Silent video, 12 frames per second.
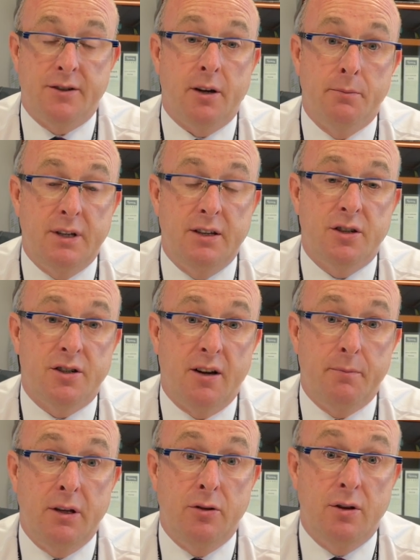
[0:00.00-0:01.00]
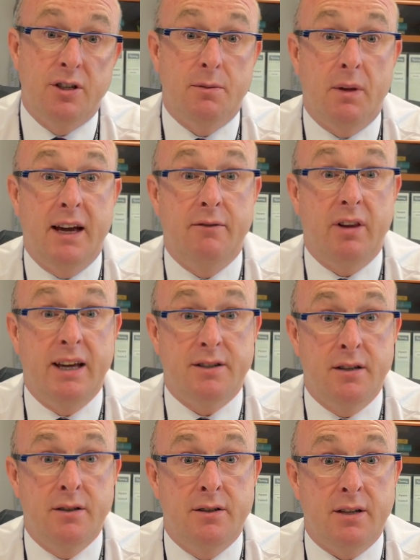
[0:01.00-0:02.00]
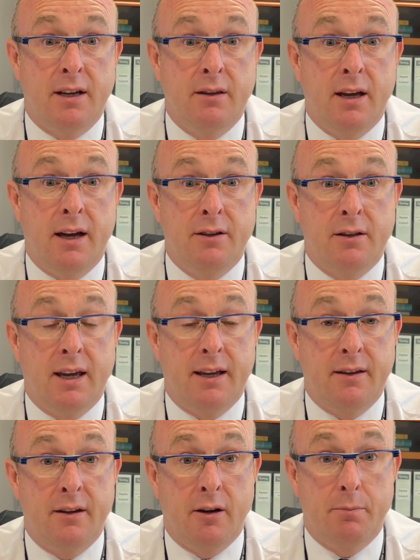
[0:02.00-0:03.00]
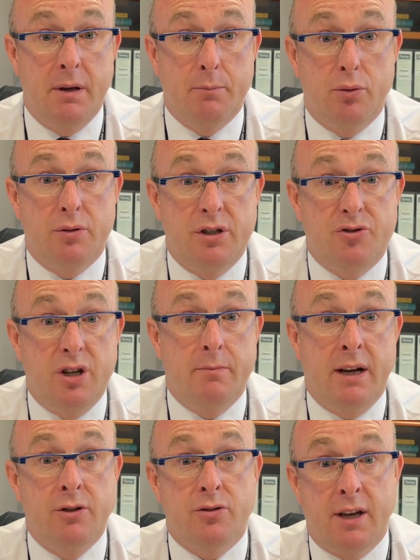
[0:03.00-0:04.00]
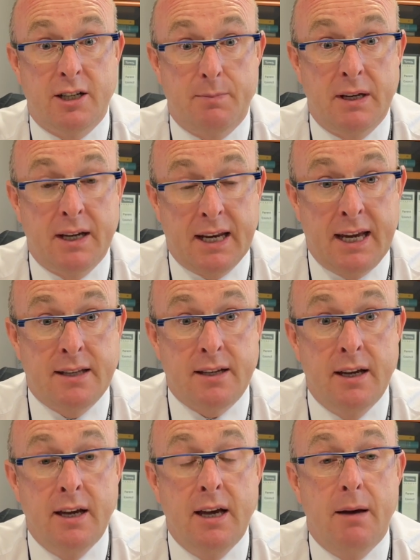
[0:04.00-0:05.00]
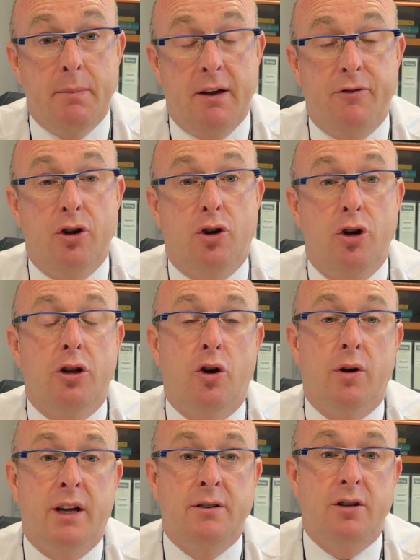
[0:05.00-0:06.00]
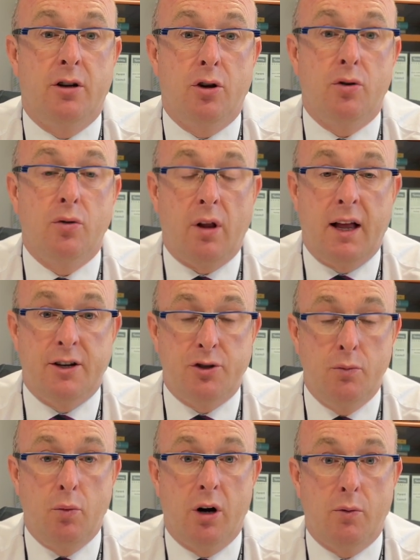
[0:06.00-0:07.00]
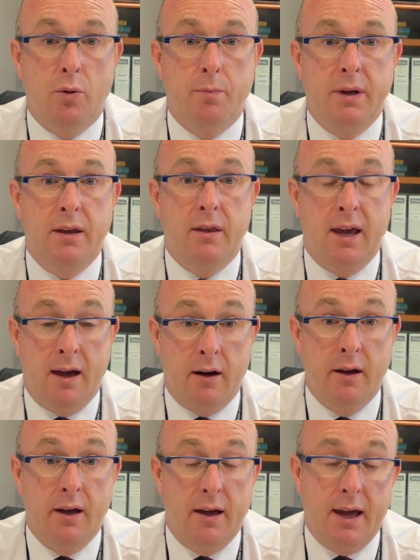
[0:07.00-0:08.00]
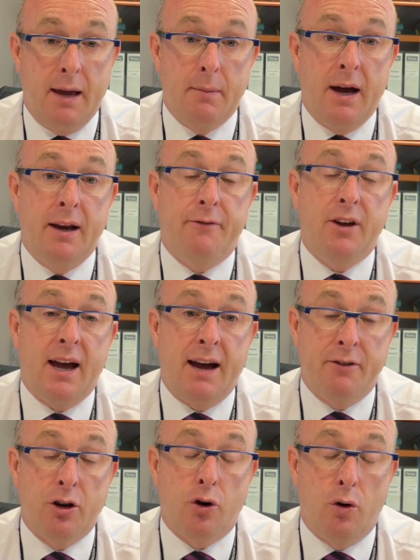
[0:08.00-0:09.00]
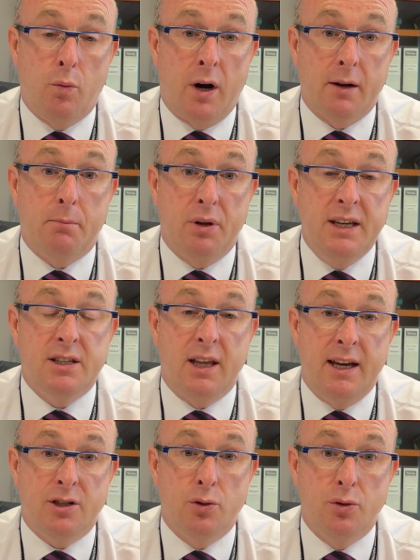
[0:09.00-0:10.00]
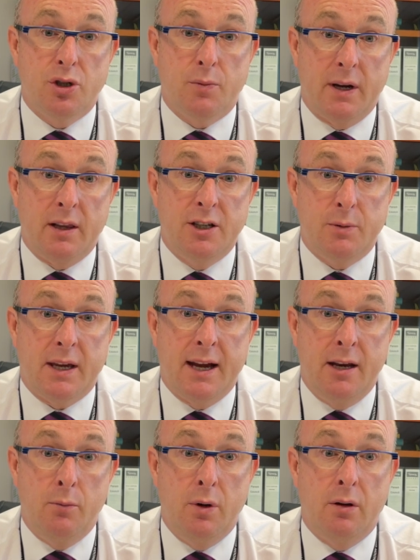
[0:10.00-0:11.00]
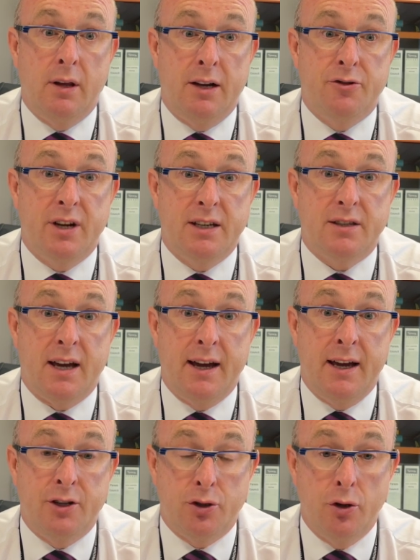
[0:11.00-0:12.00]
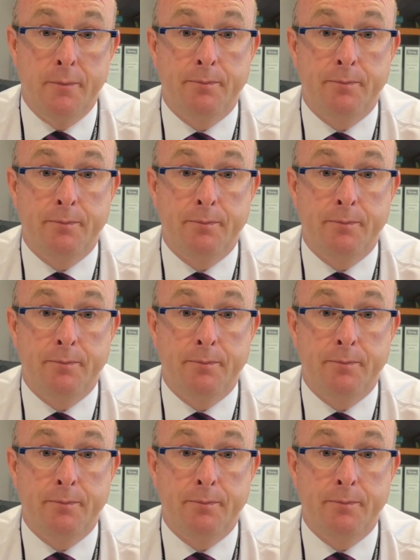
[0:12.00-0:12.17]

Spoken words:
teachers have been doing some live lessons and getting young people to stream in, so that's been great. But if you could log into your Google Classroom, work will be there, and if you haven't got work, please let us know as quickly as we can and we'll address that issue.